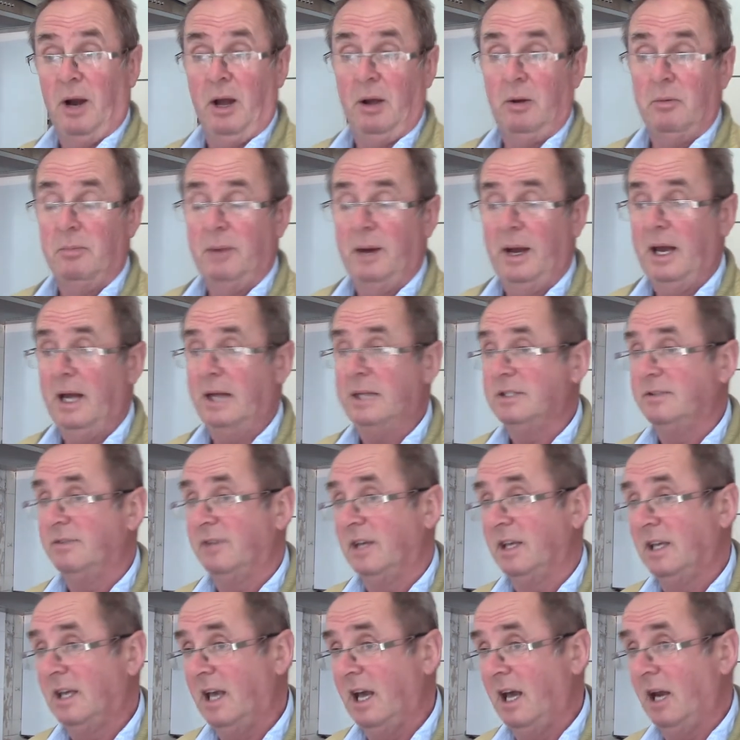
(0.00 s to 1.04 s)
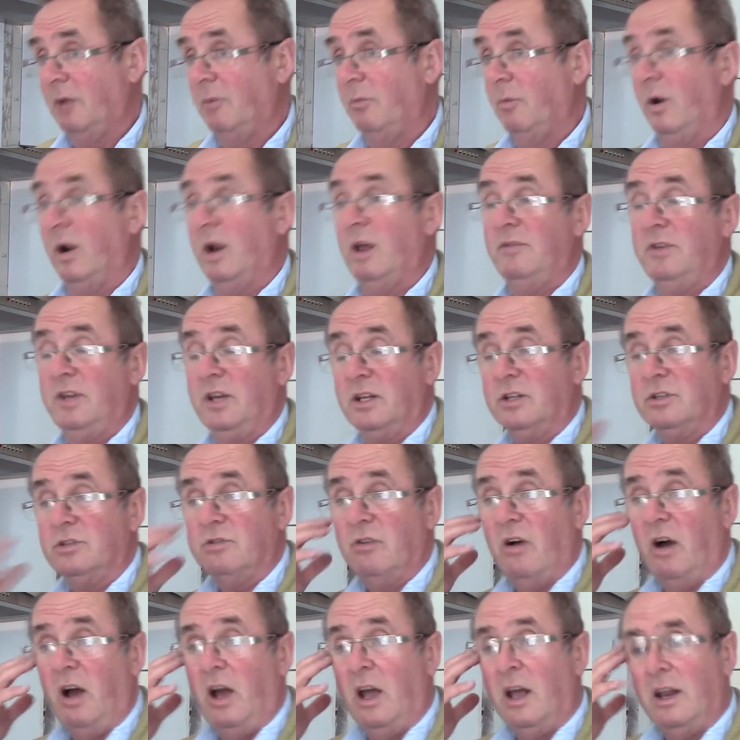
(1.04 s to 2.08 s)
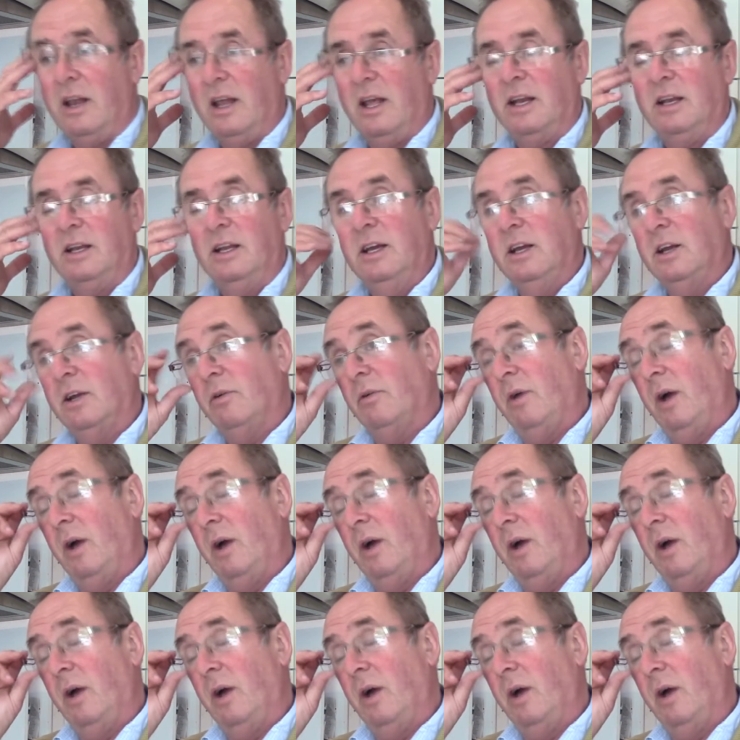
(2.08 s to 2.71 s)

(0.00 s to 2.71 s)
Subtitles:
Brown bags if you can get them, whatever you can dry it in.